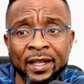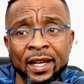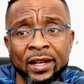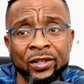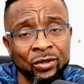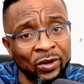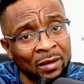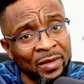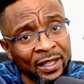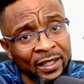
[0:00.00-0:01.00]
So let
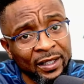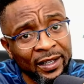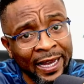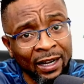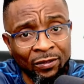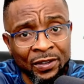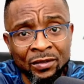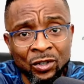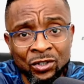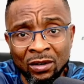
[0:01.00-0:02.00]
me kind of give
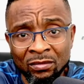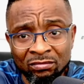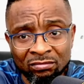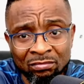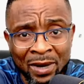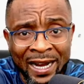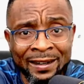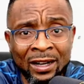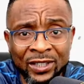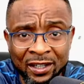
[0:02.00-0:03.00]
you some
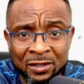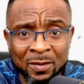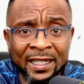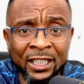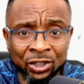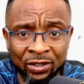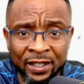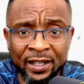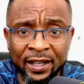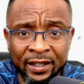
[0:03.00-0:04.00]
background explanation
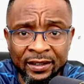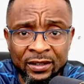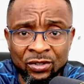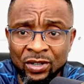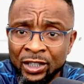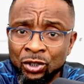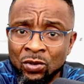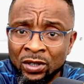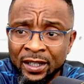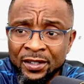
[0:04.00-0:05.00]
here so that you will
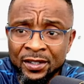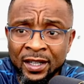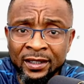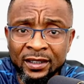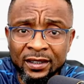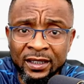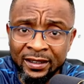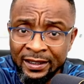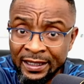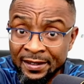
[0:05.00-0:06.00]
understand in
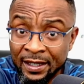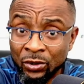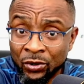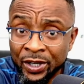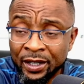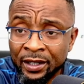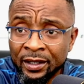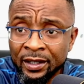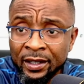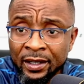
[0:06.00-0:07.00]
detail, okay,
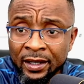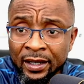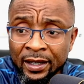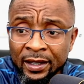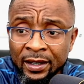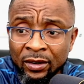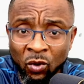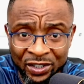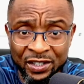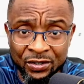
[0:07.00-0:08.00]

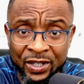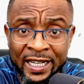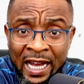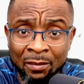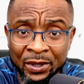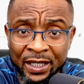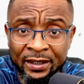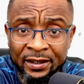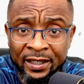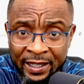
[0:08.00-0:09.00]
what is really happening
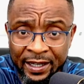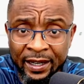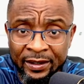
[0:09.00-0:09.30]
here.